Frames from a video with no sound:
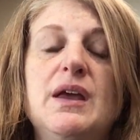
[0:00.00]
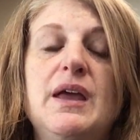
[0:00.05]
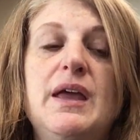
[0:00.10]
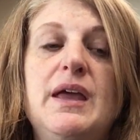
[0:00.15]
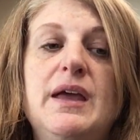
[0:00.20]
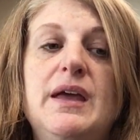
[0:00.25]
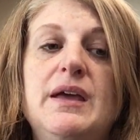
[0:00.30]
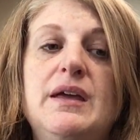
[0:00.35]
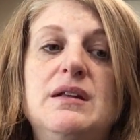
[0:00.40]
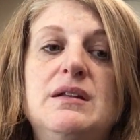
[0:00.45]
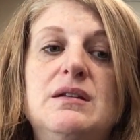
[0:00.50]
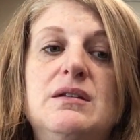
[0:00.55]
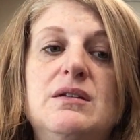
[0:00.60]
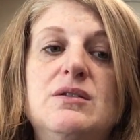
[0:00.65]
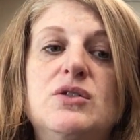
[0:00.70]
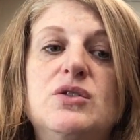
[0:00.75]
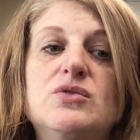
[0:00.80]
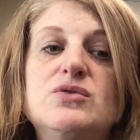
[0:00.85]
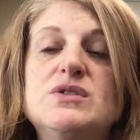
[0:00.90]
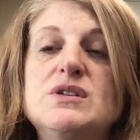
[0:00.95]
and
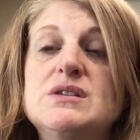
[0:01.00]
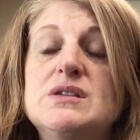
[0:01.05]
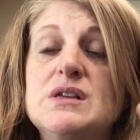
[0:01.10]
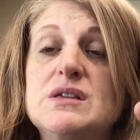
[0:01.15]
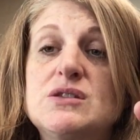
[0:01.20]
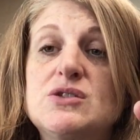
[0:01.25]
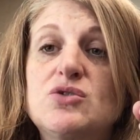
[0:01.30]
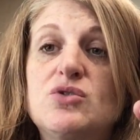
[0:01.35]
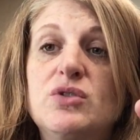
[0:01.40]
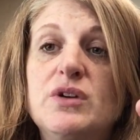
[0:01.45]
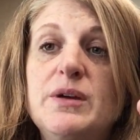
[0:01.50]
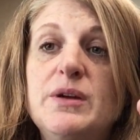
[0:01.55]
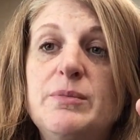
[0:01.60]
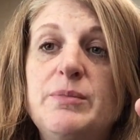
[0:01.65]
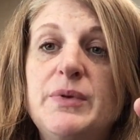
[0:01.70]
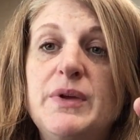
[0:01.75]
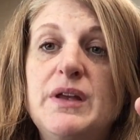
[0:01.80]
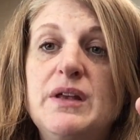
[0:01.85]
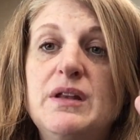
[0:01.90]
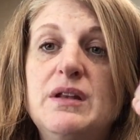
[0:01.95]
loses its
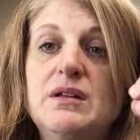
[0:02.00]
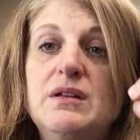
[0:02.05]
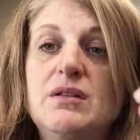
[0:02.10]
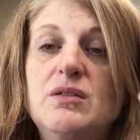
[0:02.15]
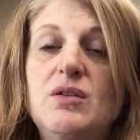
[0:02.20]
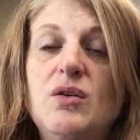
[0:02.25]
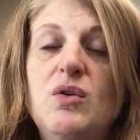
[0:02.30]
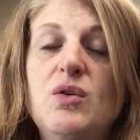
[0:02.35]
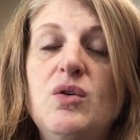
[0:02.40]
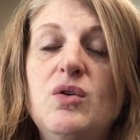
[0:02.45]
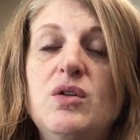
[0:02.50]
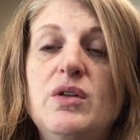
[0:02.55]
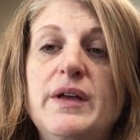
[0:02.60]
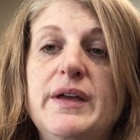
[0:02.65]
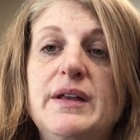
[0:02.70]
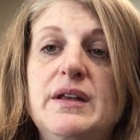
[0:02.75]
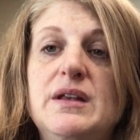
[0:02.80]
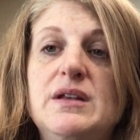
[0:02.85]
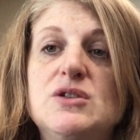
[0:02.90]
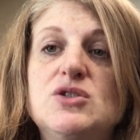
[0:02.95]
grip in the hole
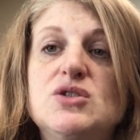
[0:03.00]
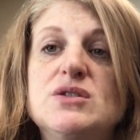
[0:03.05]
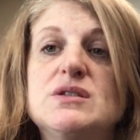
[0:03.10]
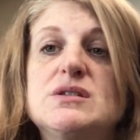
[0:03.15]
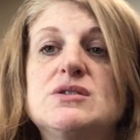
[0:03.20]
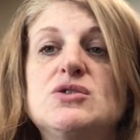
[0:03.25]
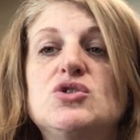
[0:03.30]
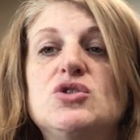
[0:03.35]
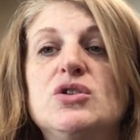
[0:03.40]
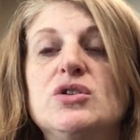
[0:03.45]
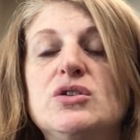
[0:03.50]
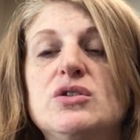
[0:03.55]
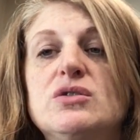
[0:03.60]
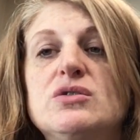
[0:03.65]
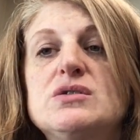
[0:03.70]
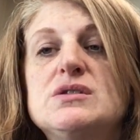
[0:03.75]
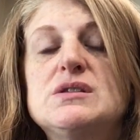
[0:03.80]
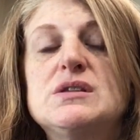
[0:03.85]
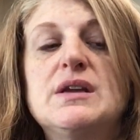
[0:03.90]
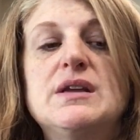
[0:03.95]
and it just
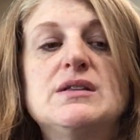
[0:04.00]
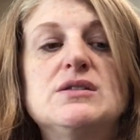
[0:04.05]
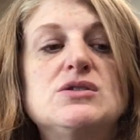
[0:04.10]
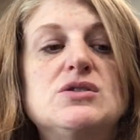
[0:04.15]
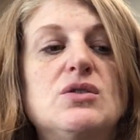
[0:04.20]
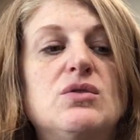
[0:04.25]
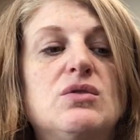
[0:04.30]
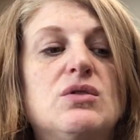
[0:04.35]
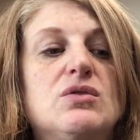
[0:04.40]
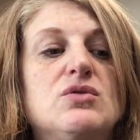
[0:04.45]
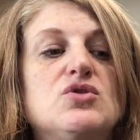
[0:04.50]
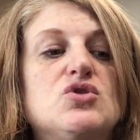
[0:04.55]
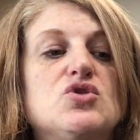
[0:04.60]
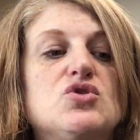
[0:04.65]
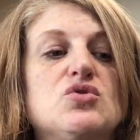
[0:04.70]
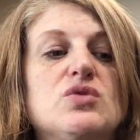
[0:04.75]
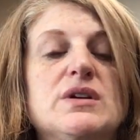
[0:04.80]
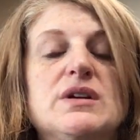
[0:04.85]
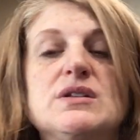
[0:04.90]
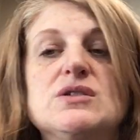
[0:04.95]
turns, and so the
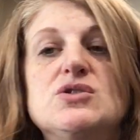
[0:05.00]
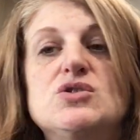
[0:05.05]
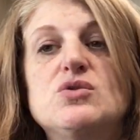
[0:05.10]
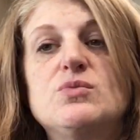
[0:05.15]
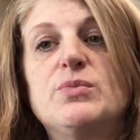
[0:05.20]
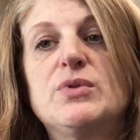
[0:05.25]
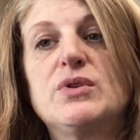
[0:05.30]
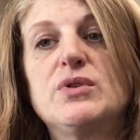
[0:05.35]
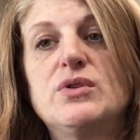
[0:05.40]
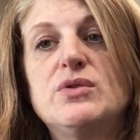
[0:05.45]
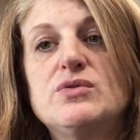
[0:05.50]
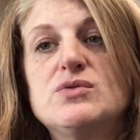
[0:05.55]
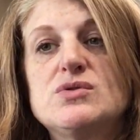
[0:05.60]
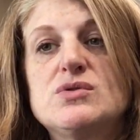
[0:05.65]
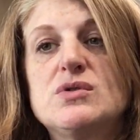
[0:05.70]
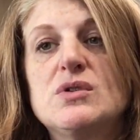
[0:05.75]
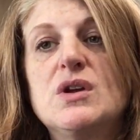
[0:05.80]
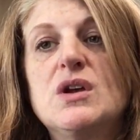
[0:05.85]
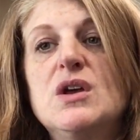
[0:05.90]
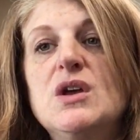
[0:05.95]
string is super
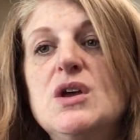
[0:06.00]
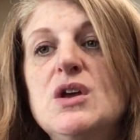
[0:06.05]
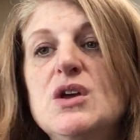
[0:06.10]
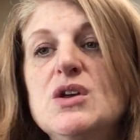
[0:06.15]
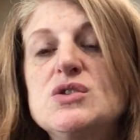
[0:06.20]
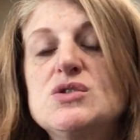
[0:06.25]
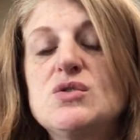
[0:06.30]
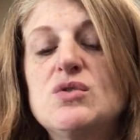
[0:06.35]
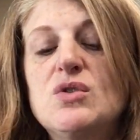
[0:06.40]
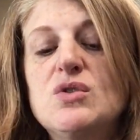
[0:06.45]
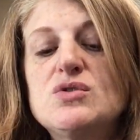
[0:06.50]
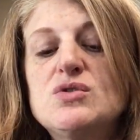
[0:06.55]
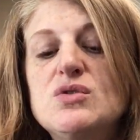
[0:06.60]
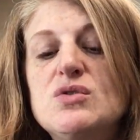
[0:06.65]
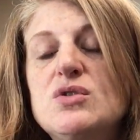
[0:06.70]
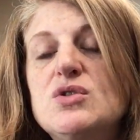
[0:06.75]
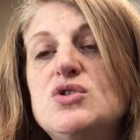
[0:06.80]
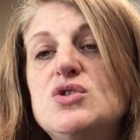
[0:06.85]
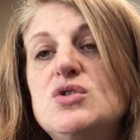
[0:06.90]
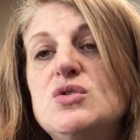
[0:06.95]
loose. So those are
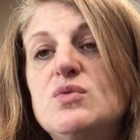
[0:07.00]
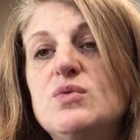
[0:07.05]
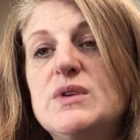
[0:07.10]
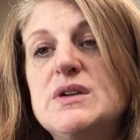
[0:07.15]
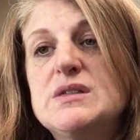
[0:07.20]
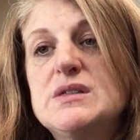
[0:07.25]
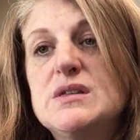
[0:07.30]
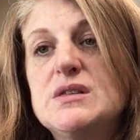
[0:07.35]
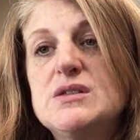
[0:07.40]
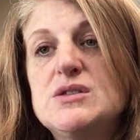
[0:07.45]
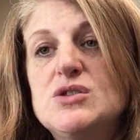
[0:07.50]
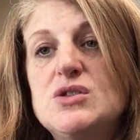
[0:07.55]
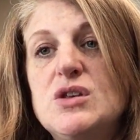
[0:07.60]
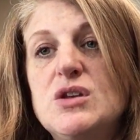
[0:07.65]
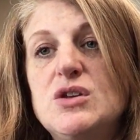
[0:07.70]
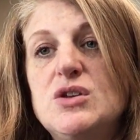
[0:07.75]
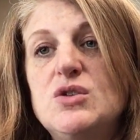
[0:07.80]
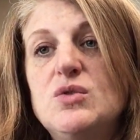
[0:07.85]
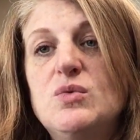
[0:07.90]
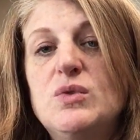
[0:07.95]
the 2 reasons
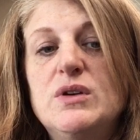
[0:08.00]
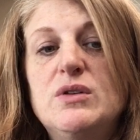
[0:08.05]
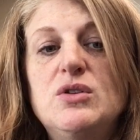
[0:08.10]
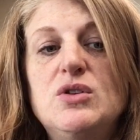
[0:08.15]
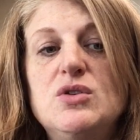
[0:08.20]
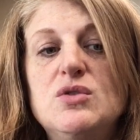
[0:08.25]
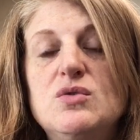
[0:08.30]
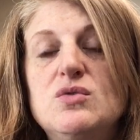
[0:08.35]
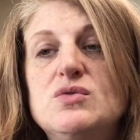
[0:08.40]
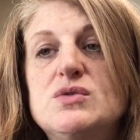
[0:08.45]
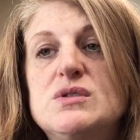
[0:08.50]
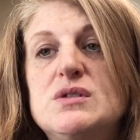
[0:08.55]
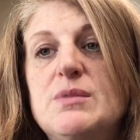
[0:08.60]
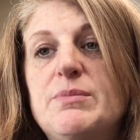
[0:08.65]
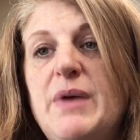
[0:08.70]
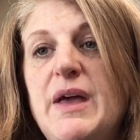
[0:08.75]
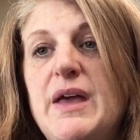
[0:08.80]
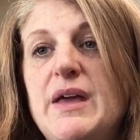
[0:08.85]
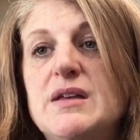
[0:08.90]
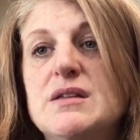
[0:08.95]
that you would use the
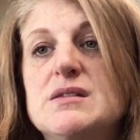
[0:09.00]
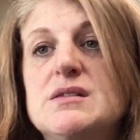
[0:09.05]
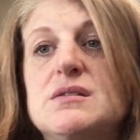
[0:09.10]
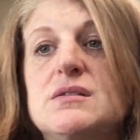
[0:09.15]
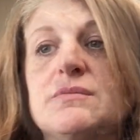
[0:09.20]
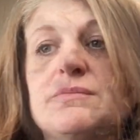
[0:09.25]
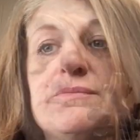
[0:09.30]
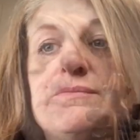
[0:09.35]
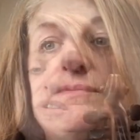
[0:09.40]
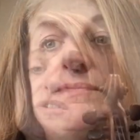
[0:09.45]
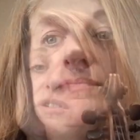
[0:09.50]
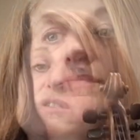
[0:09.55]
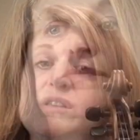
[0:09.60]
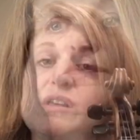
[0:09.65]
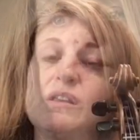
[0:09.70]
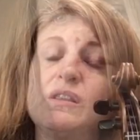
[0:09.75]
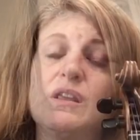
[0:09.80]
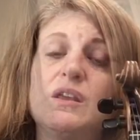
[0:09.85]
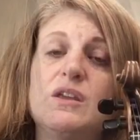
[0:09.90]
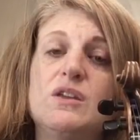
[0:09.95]
pegs. So the first
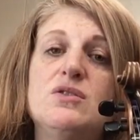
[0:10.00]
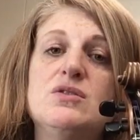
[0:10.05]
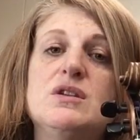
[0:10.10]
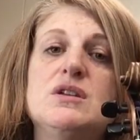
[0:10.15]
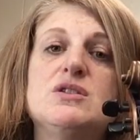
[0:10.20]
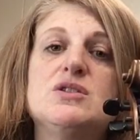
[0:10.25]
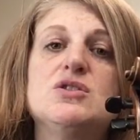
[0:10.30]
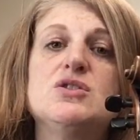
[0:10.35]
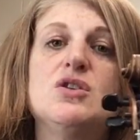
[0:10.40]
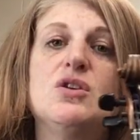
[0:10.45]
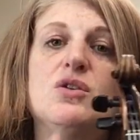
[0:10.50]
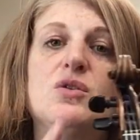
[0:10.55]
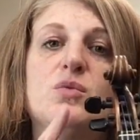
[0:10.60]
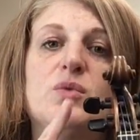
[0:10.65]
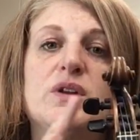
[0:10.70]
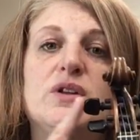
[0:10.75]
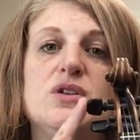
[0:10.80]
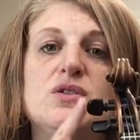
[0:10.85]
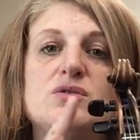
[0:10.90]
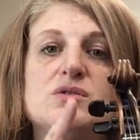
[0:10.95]
thing that you need to know
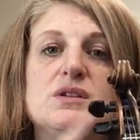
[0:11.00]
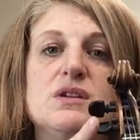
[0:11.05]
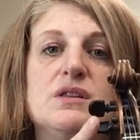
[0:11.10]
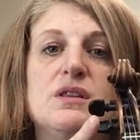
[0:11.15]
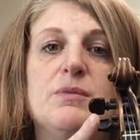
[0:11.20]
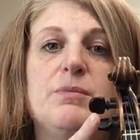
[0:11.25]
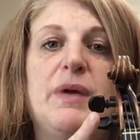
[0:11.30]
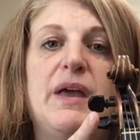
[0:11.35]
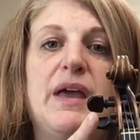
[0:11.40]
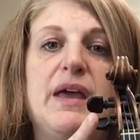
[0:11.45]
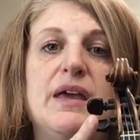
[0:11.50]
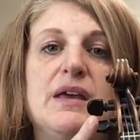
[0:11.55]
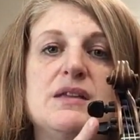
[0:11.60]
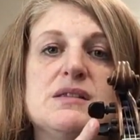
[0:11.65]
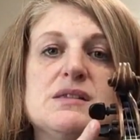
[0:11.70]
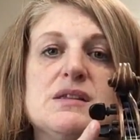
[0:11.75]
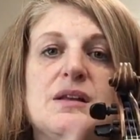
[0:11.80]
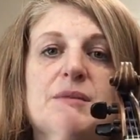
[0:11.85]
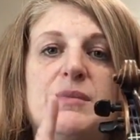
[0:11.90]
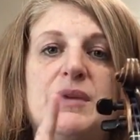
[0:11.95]
when using the
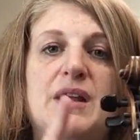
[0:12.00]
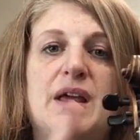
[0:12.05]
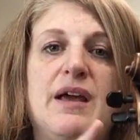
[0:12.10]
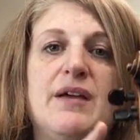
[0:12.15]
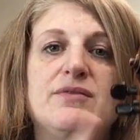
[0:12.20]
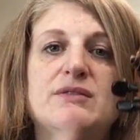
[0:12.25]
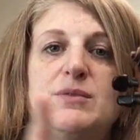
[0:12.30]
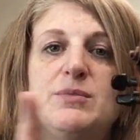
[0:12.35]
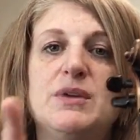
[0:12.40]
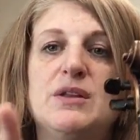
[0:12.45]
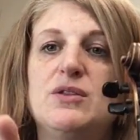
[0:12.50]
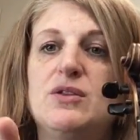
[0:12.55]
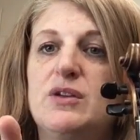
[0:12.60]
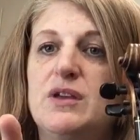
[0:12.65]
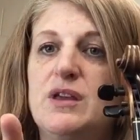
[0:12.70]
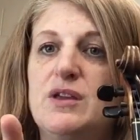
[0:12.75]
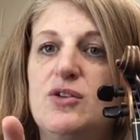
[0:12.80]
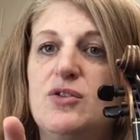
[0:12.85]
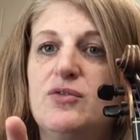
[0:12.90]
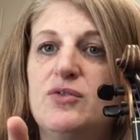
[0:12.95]
pegs, and I'm going to have to be
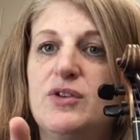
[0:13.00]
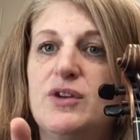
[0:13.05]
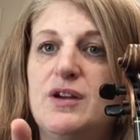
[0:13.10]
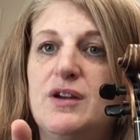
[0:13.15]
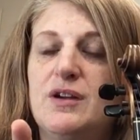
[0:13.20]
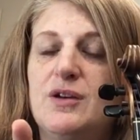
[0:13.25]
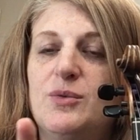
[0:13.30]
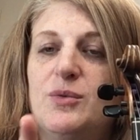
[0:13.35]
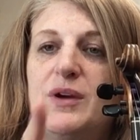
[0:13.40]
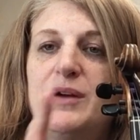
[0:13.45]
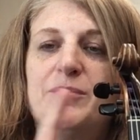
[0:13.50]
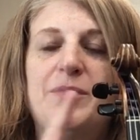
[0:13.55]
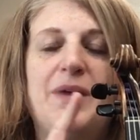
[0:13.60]
looking over here where